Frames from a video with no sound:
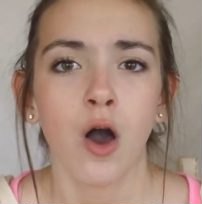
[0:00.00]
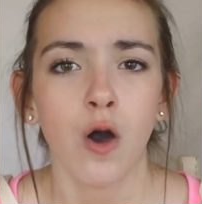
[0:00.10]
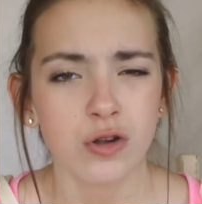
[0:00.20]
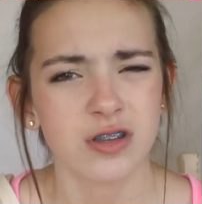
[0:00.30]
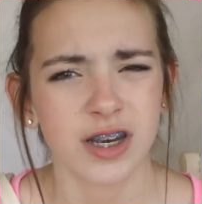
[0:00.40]

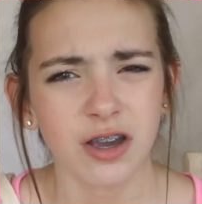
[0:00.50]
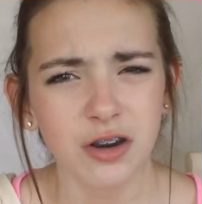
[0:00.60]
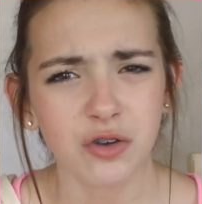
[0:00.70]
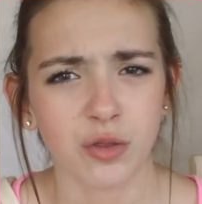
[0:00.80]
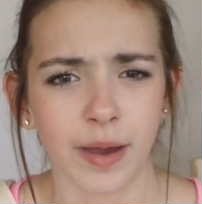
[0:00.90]
Hold on, I
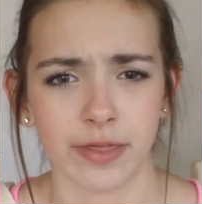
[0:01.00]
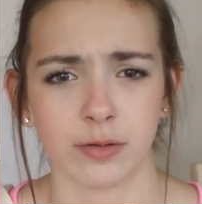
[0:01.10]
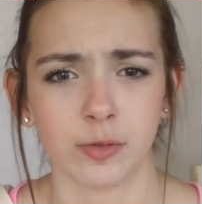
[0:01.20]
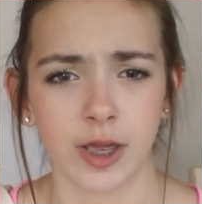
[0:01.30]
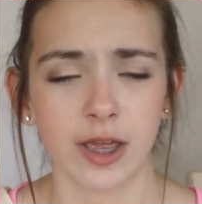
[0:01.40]
gotta go to the
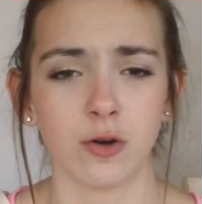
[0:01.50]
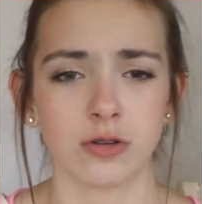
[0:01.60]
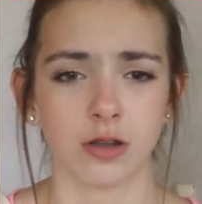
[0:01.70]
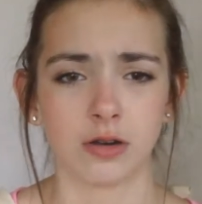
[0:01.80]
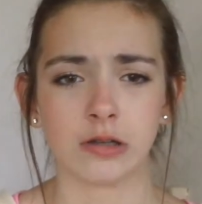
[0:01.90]
bathroom, okay?
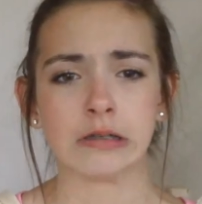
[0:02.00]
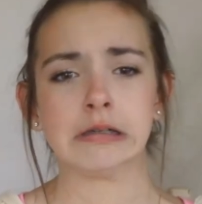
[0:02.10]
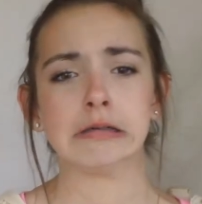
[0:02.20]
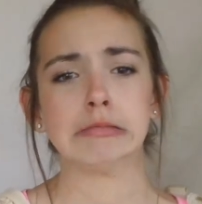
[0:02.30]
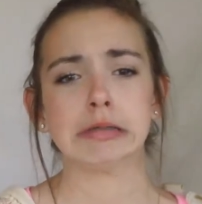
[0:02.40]
Hold on.
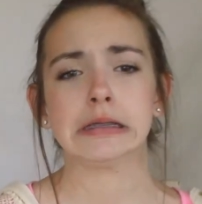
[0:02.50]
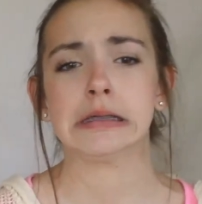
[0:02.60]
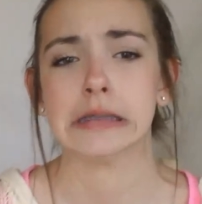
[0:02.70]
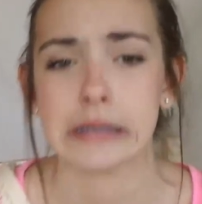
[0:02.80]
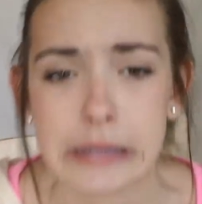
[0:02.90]
Oh my
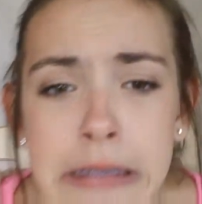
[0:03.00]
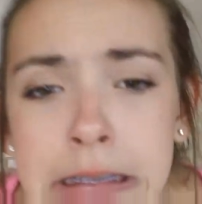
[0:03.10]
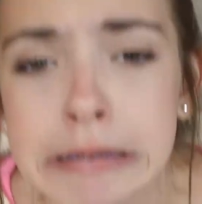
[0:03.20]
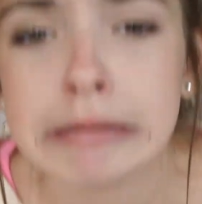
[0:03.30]
god, I hate